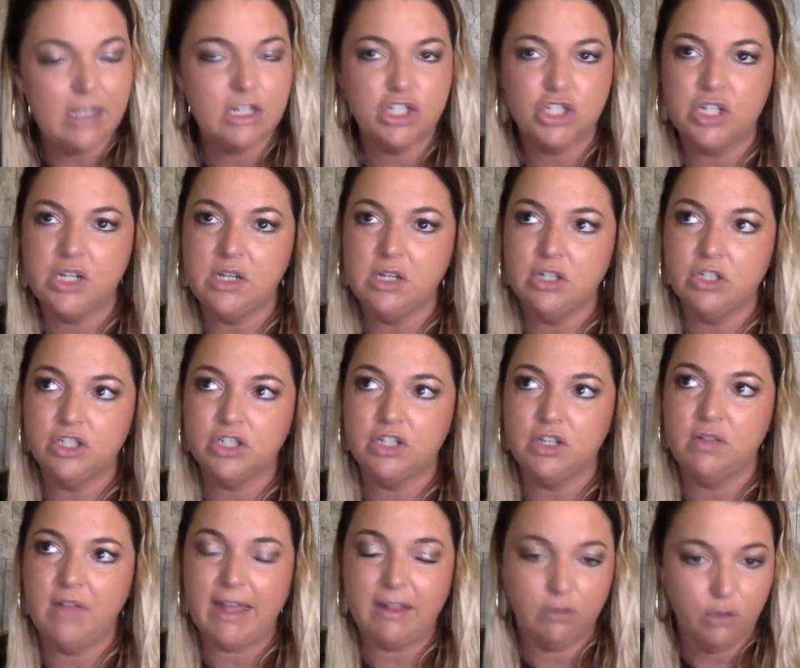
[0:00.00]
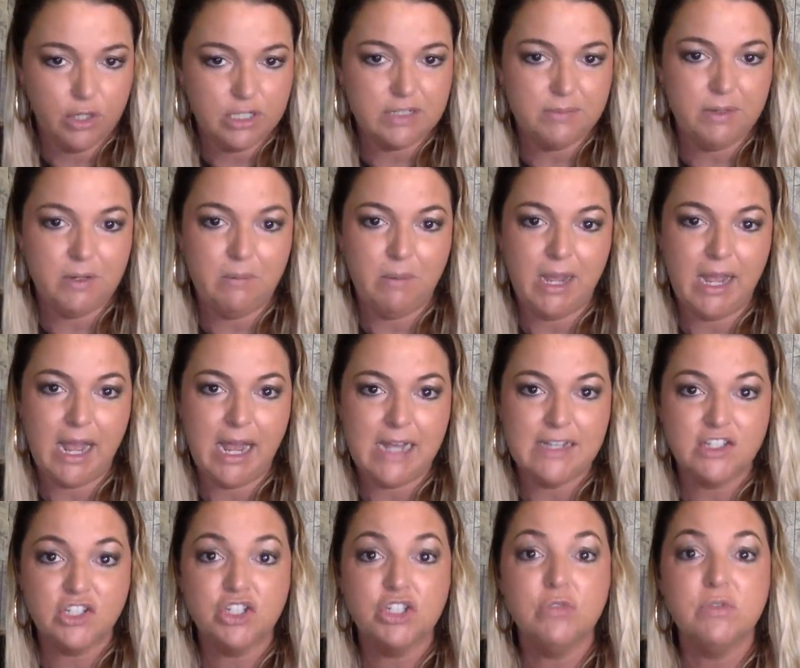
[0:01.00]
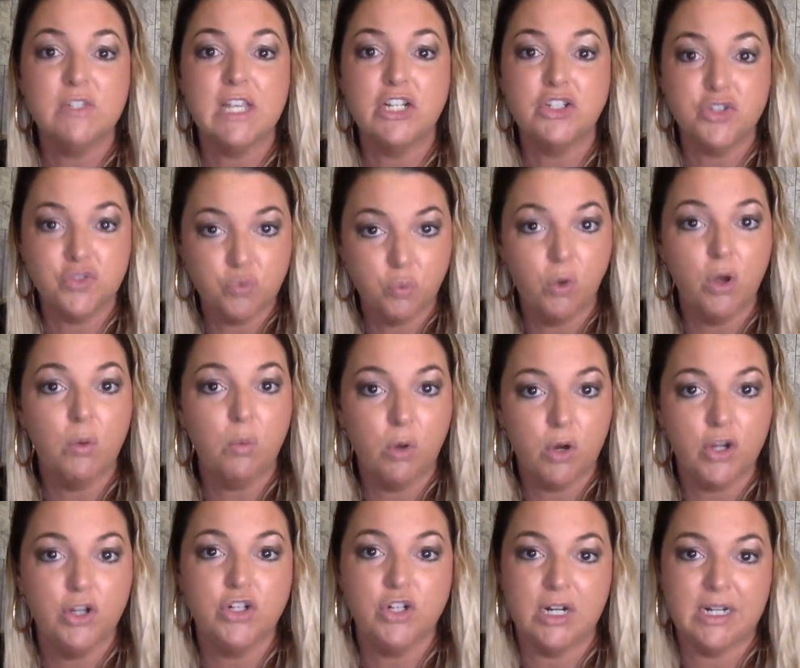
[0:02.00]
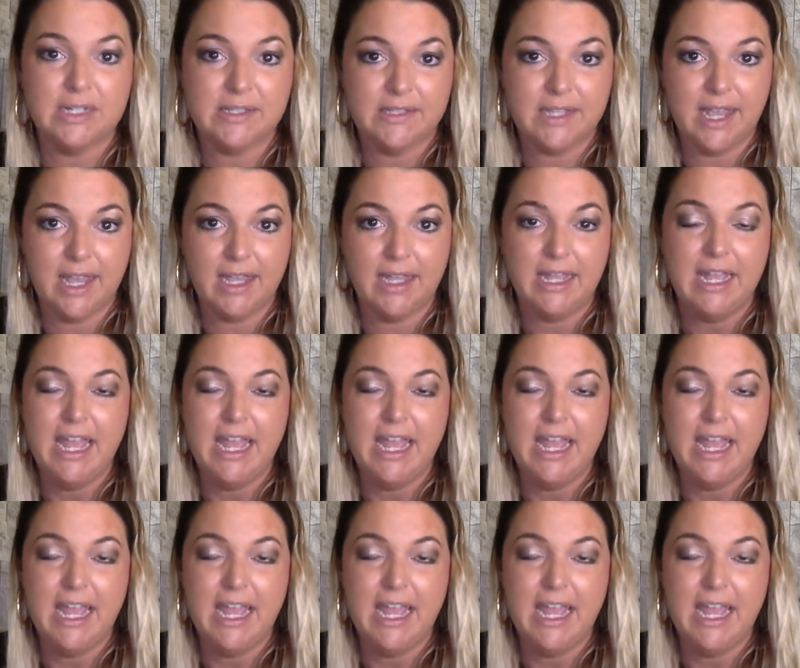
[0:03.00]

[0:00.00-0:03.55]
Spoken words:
She like looked at me in my eyes, and she was like, just what are you trying to say?